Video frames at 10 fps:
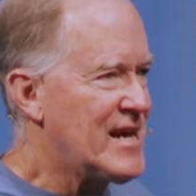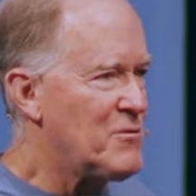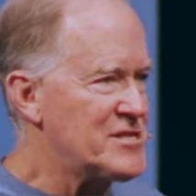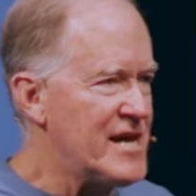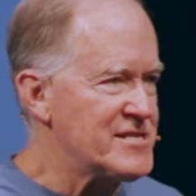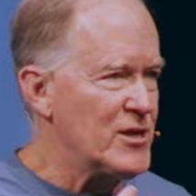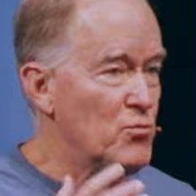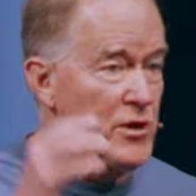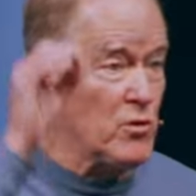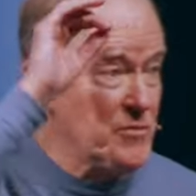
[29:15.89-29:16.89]
was asking, What
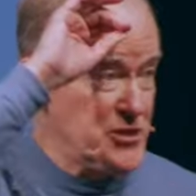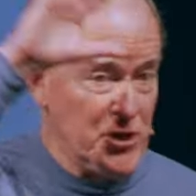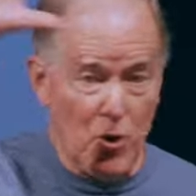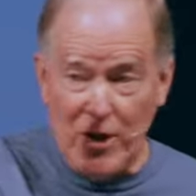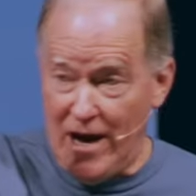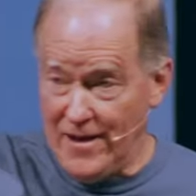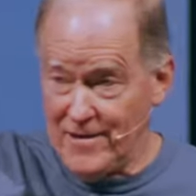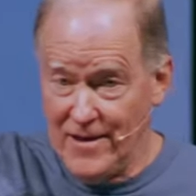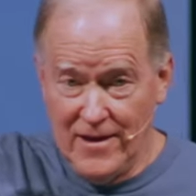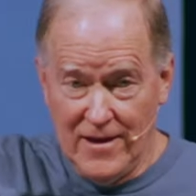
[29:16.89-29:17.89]
do you want me to know, God?
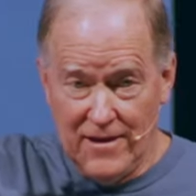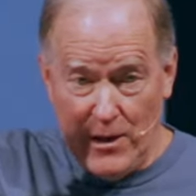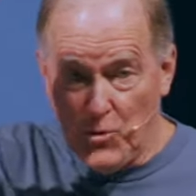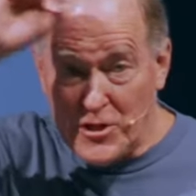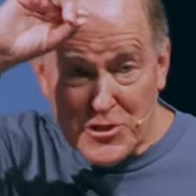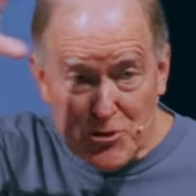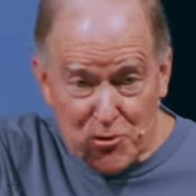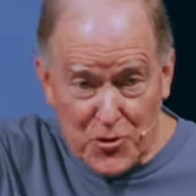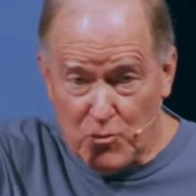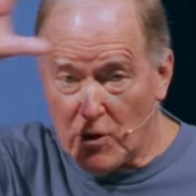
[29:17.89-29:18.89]
Like, what is the
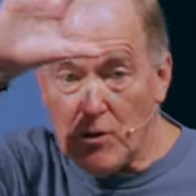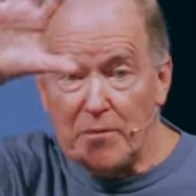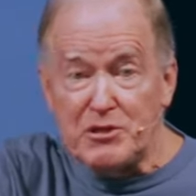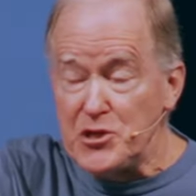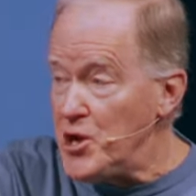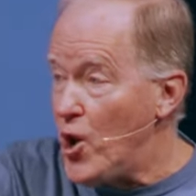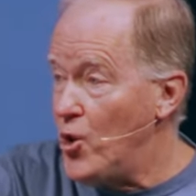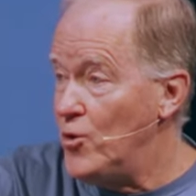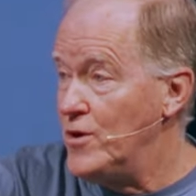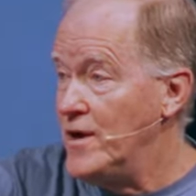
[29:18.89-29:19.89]
truth? What do you want me to
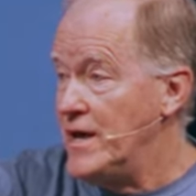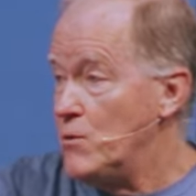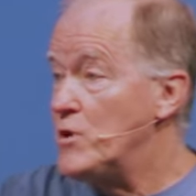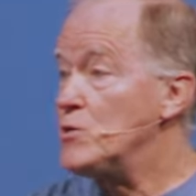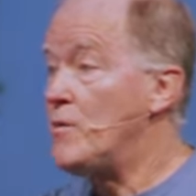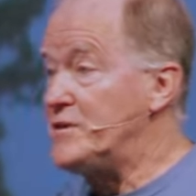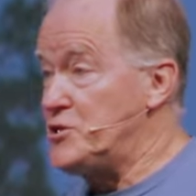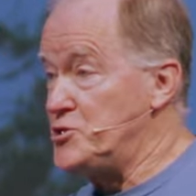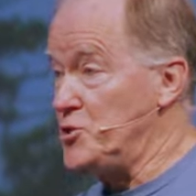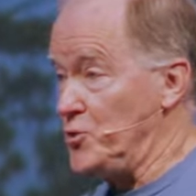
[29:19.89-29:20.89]
know? And what do you want me to
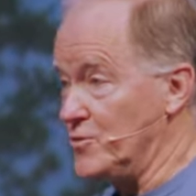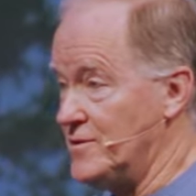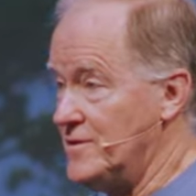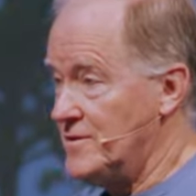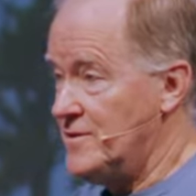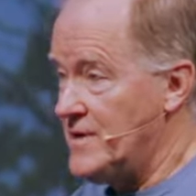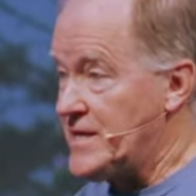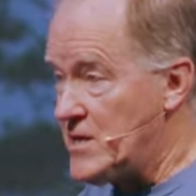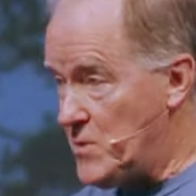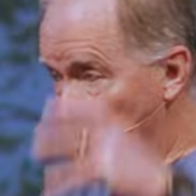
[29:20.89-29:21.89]
do?
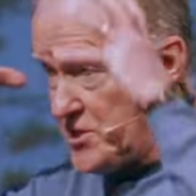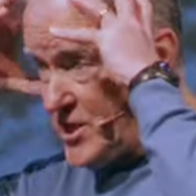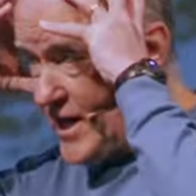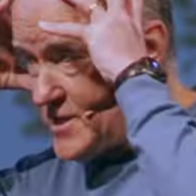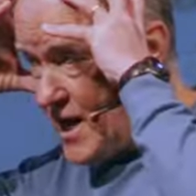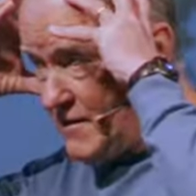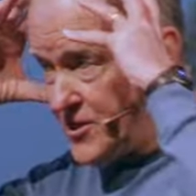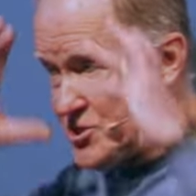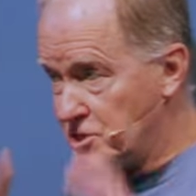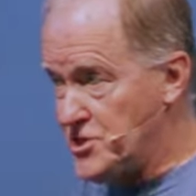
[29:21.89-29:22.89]
Give me a bunch of head
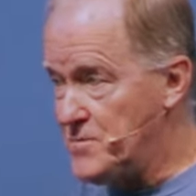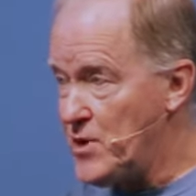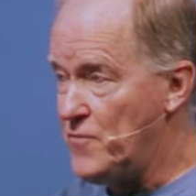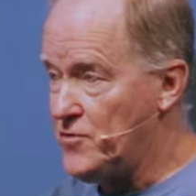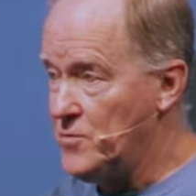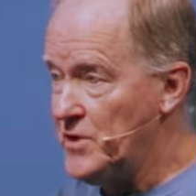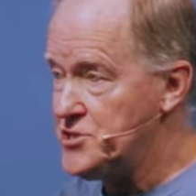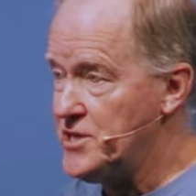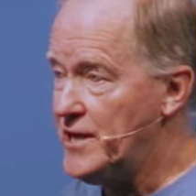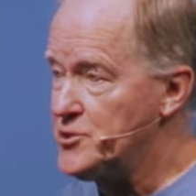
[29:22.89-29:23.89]
knowledge, send me off on a
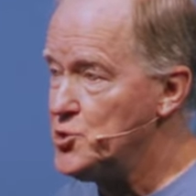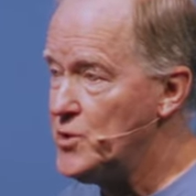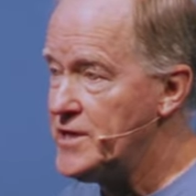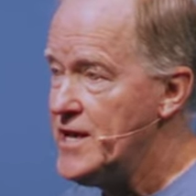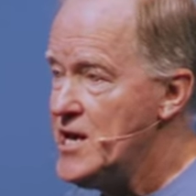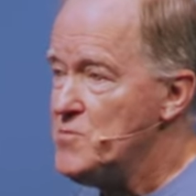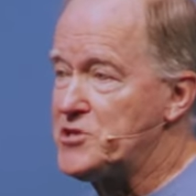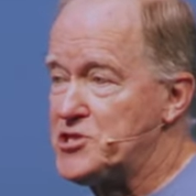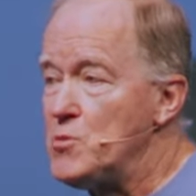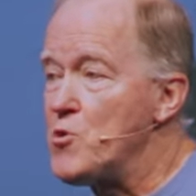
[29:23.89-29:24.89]
mission, I'll do it. But
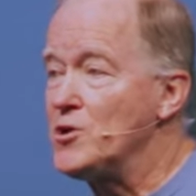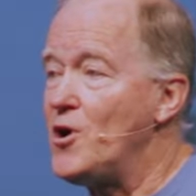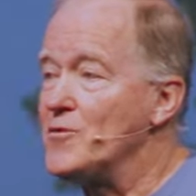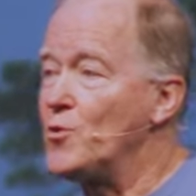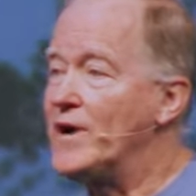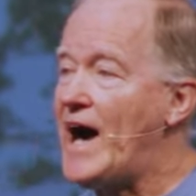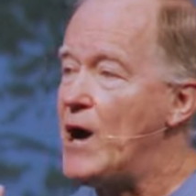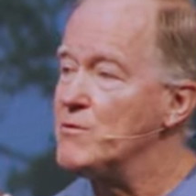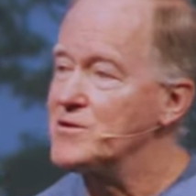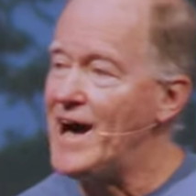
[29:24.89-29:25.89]
somewhere along the way, I,
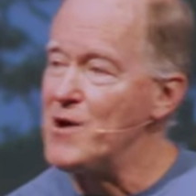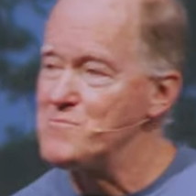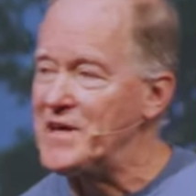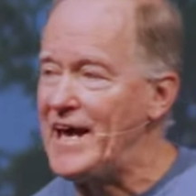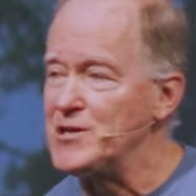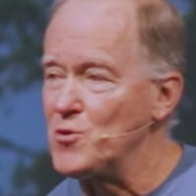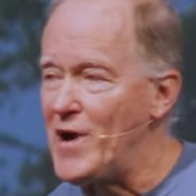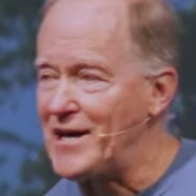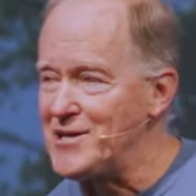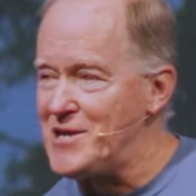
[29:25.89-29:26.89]
was, I began to
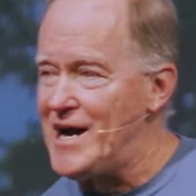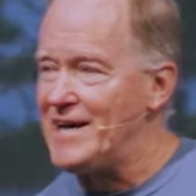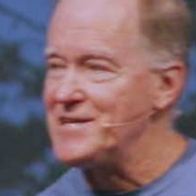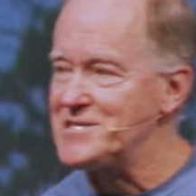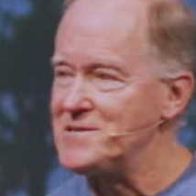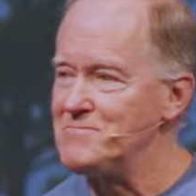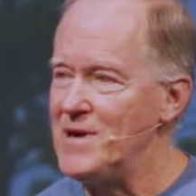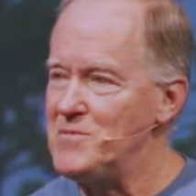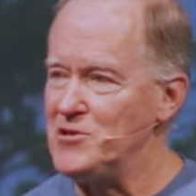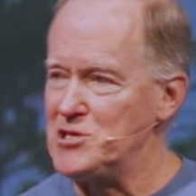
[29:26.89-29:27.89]
recognize
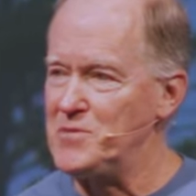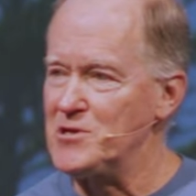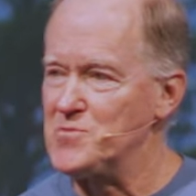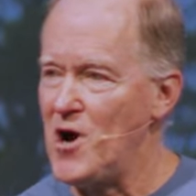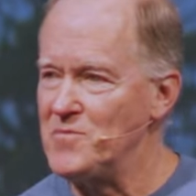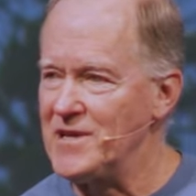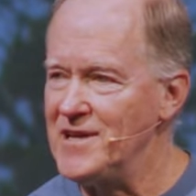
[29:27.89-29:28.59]
maybe the Spirit's prompting,